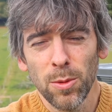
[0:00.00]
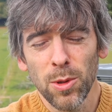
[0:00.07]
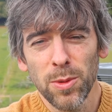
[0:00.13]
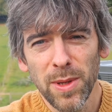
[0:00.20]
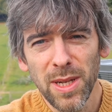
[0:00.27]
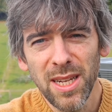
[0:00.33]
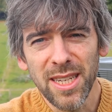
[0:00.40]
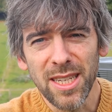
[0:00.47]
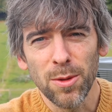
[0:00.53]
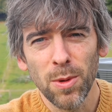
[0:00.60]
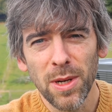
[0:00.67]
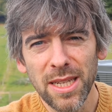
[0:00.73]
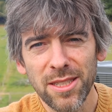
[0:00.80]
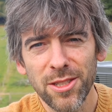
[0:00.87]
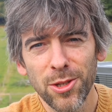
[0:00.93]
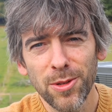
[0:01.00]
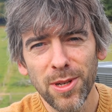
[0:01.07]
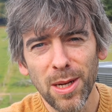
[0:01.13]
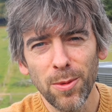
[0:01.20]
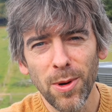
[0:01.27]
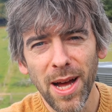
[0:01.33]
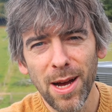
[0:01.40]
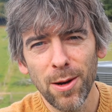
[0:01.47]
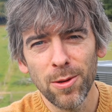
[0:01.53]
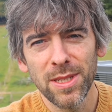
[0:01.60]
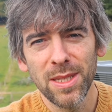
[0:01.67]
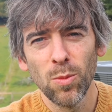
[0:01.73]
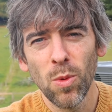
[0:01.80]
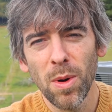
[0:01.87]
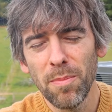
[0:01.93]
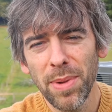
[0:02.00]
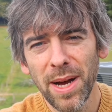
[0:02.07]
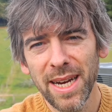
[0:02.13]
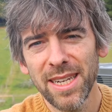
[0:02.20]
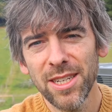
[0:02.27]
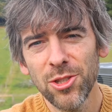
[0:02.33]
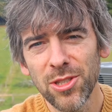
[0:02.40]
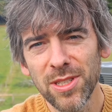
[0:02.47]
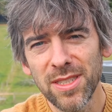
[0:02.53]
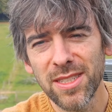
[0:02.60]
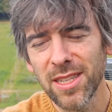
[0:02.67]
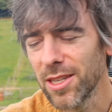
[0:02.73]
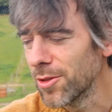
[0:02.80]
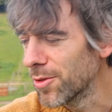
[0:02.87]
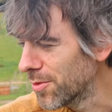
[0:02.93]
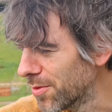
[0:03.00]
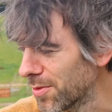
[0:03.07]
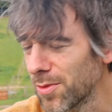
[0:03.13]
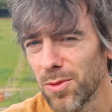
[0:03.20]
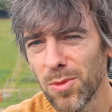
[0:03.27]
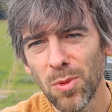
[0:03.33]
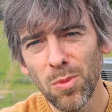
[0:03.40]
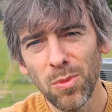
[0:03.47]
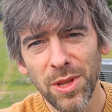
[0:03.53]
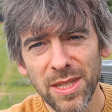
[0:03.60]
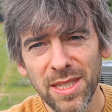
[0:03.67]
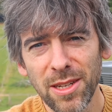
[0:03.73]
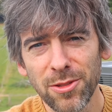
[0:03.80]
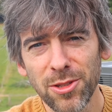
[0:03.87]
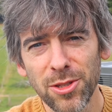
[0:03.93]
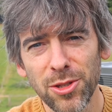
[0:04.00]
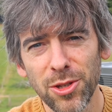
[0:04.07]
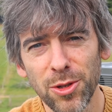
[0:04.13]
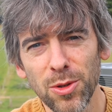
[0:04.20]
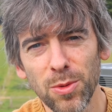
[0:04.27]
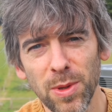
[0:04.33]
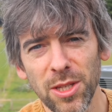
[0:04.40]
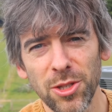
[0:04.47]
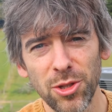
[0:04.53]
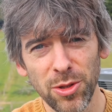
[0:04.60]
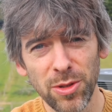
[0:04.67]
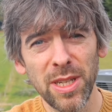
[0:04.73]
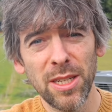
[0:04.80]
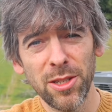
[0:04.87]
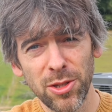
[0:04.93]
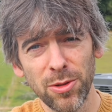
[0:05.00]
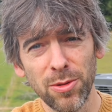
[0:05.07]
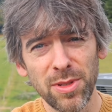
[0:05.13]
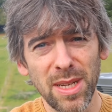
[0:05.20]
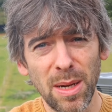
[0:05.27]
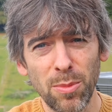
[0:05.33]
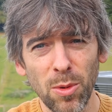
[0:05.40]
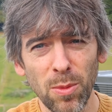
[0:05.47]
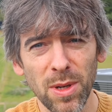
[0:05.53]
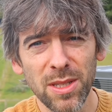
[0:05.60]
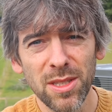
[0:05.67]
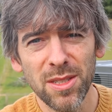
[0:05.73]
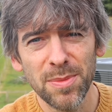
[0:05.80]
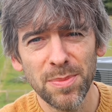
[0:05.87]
what do I like? Well, it's 2 kilowatt hours in one package instead of the Delta 2, which you need 2 separate ones.